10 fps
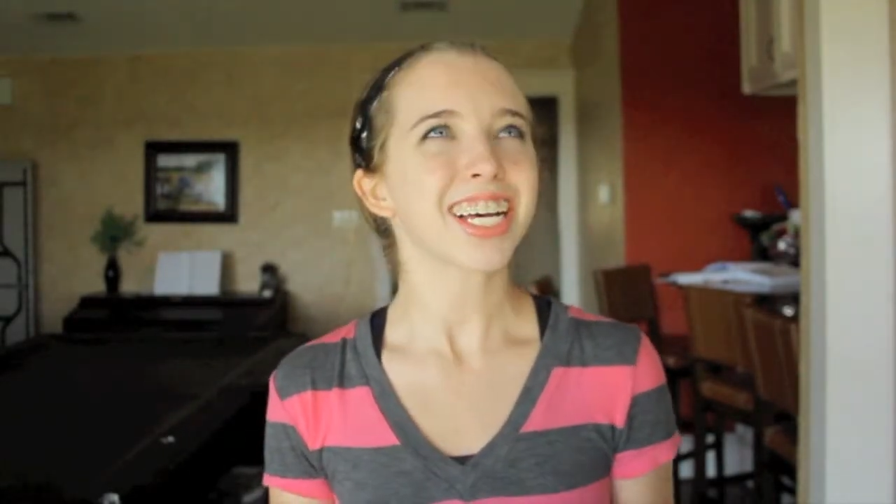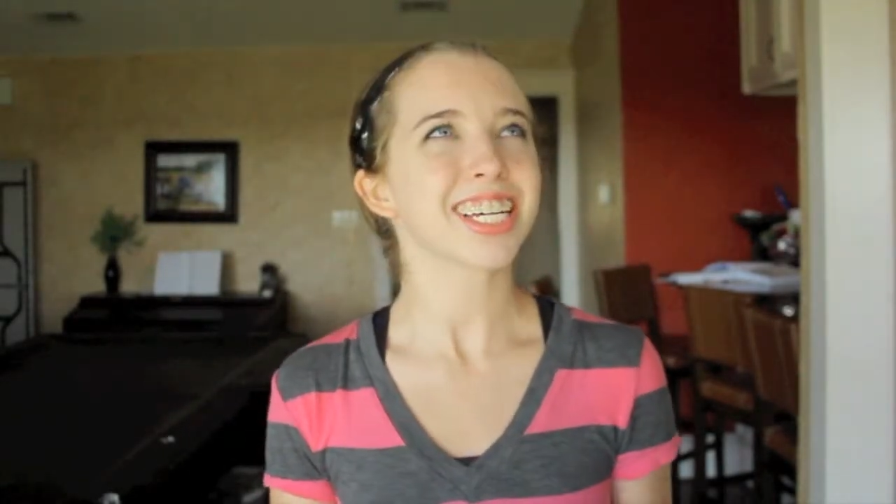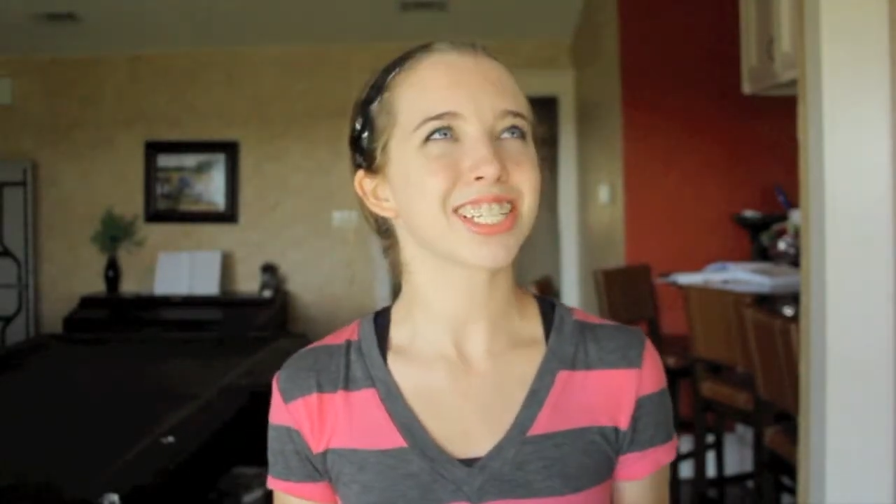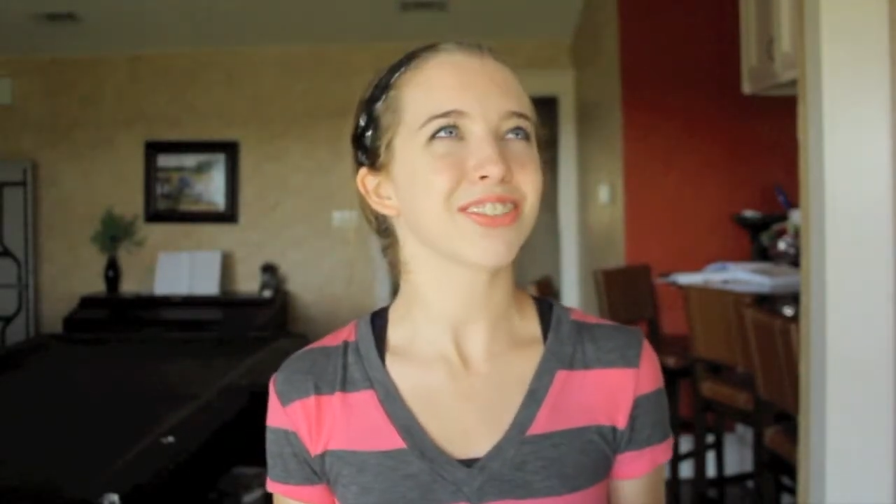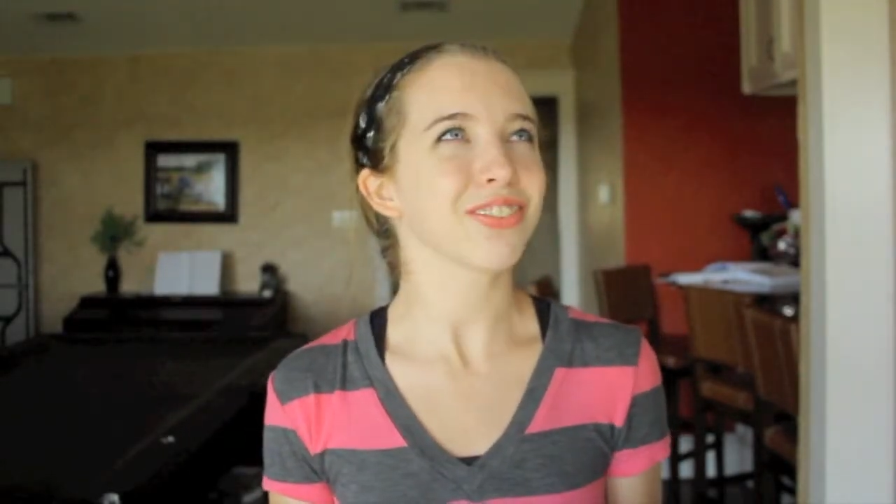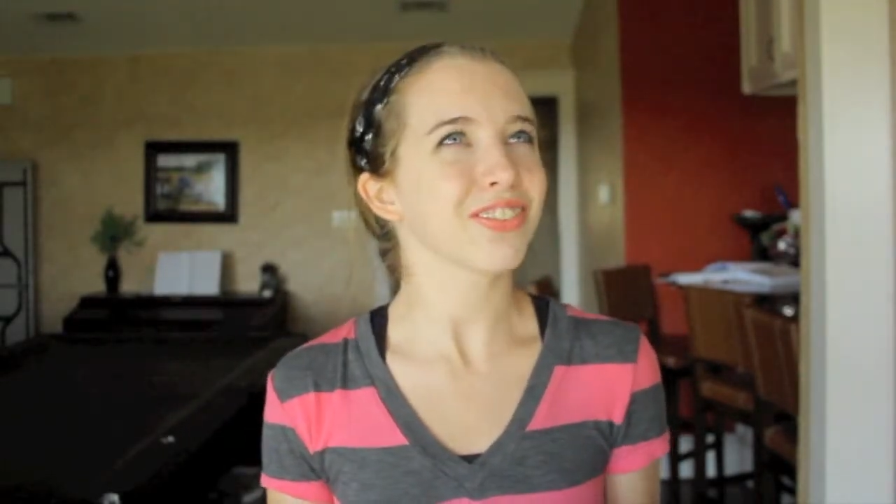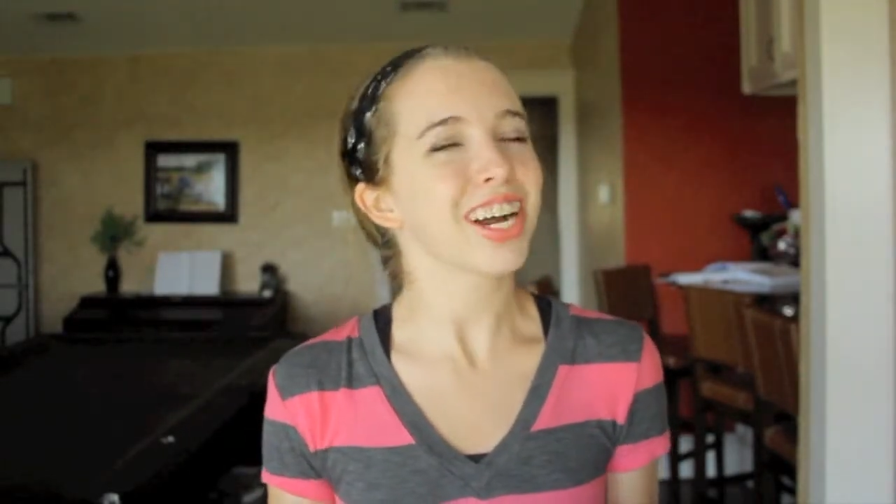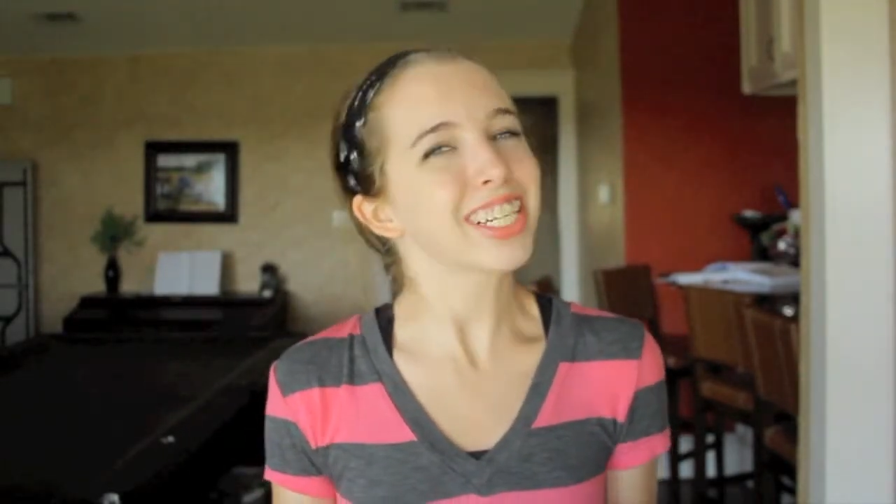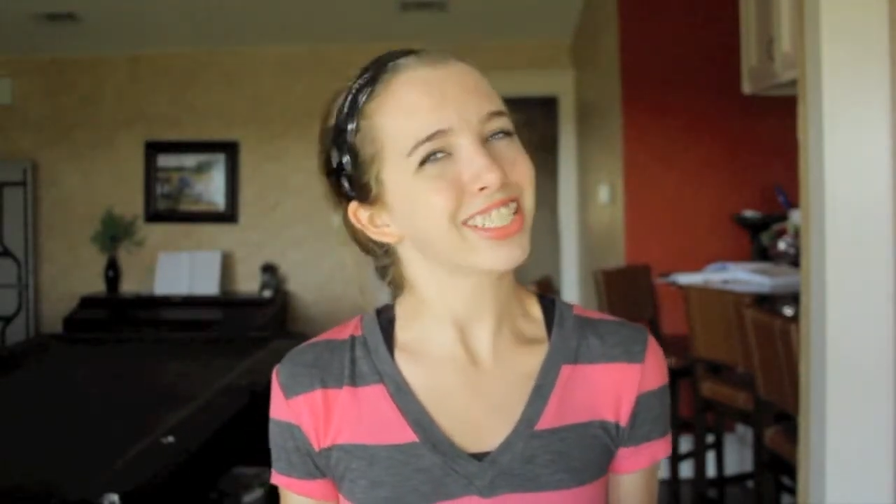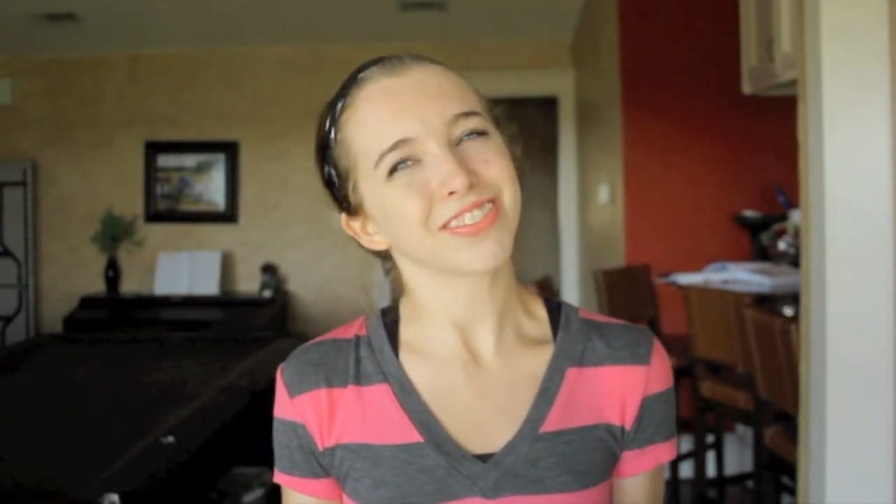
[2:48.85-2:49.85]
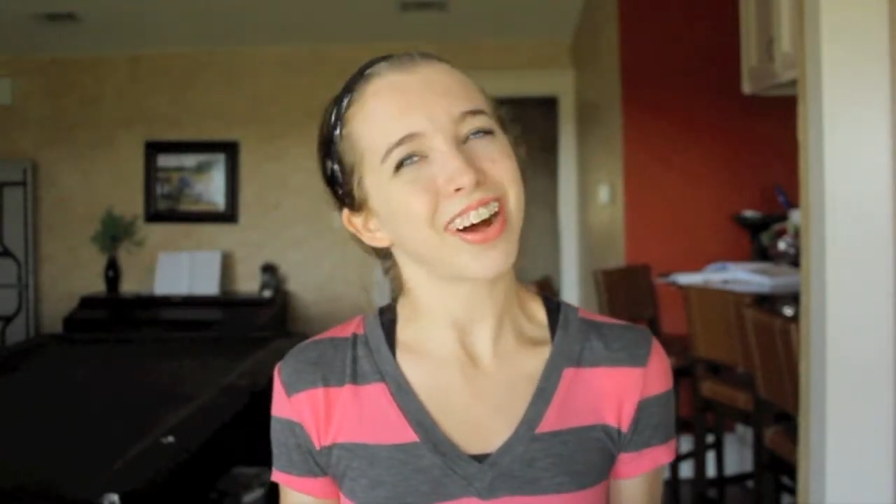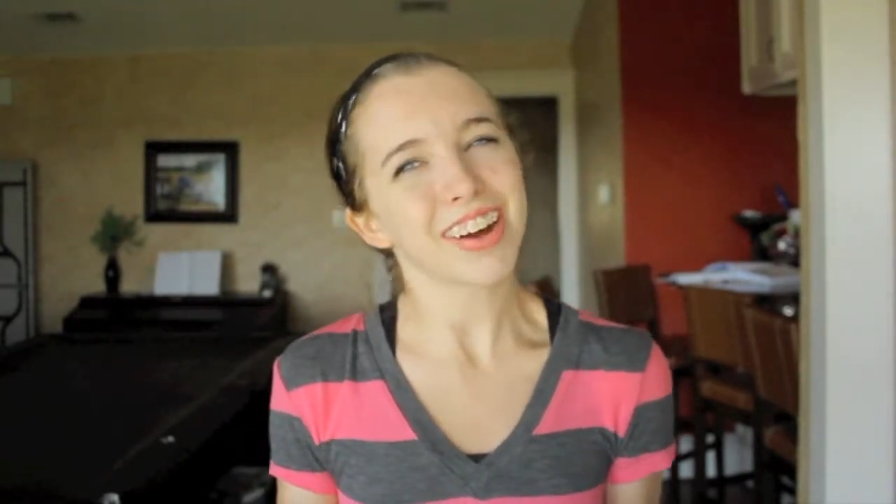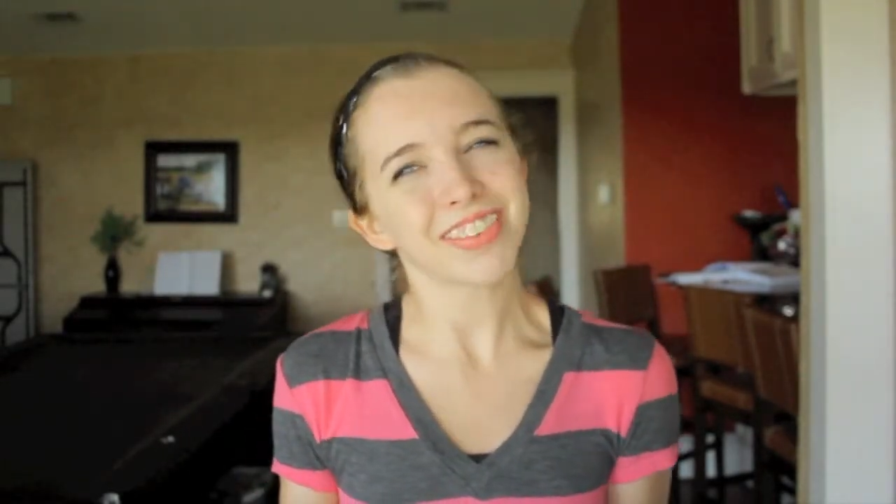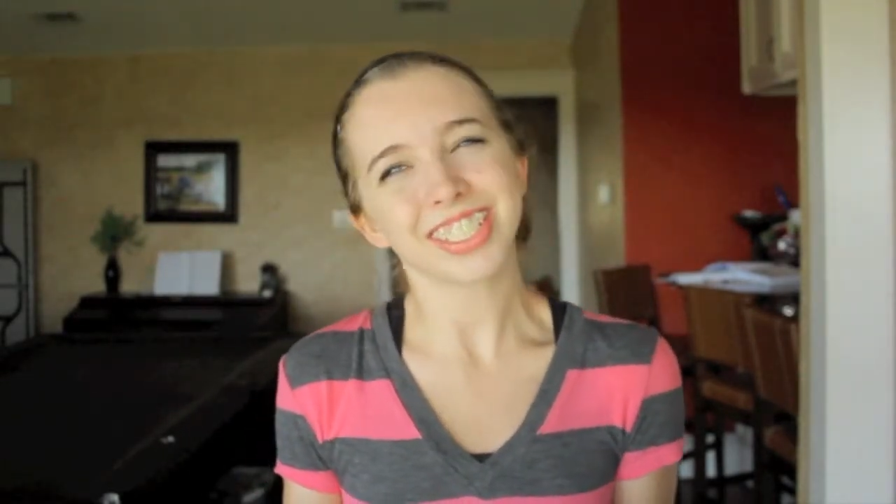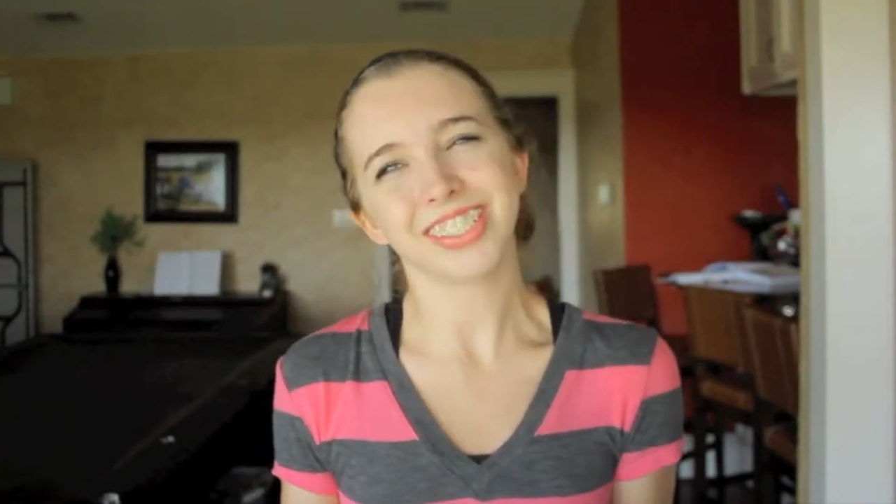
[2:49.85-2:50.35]
Because
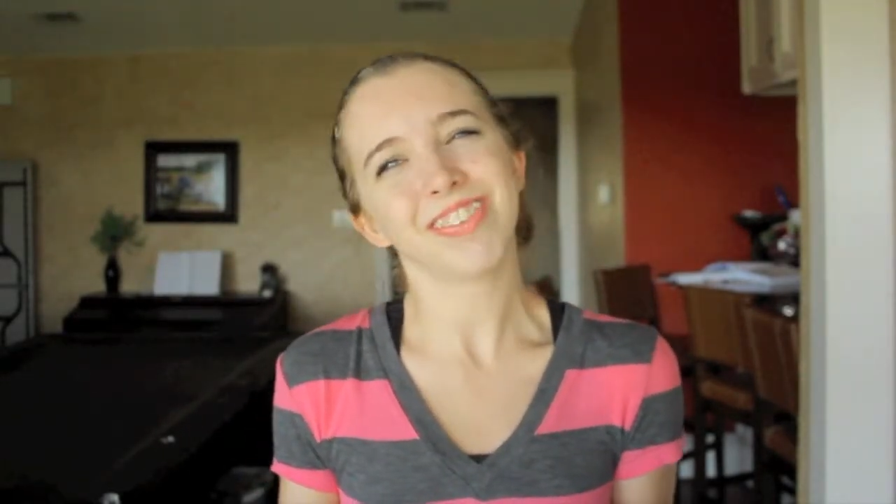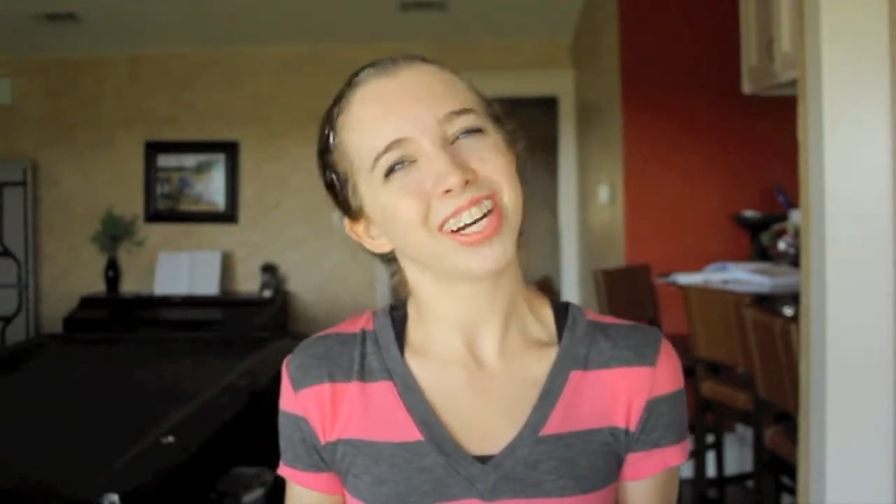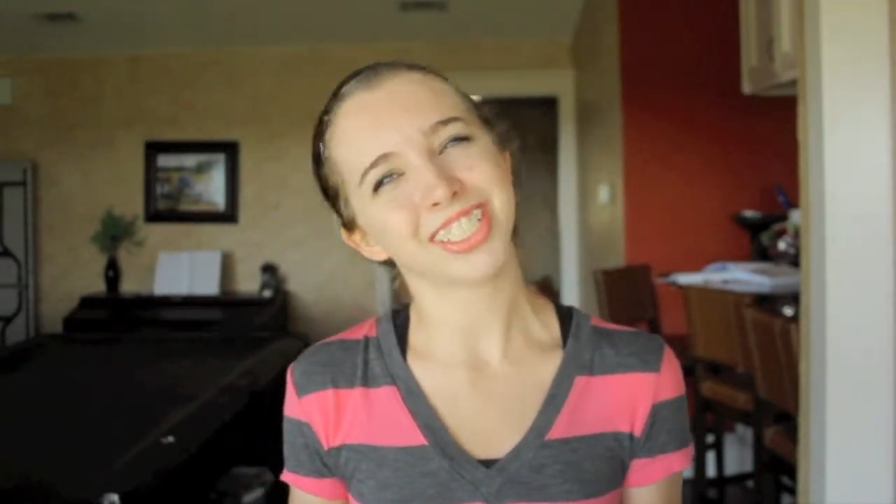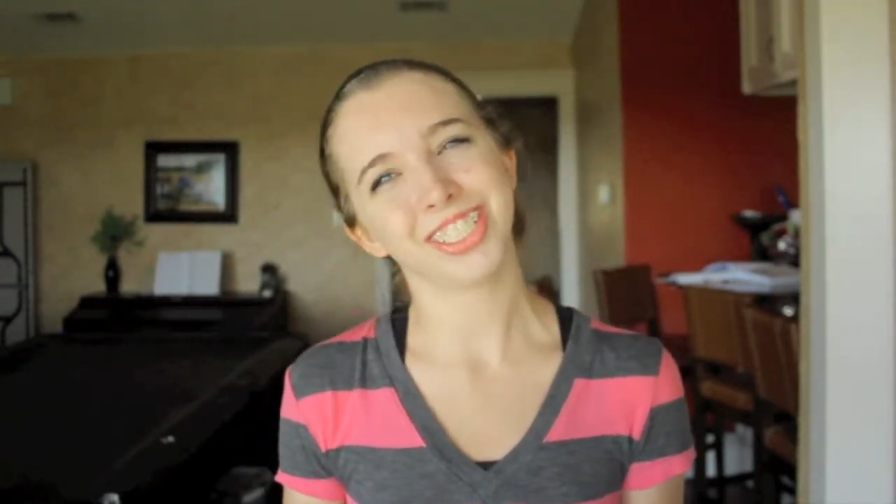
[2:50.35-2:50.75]
why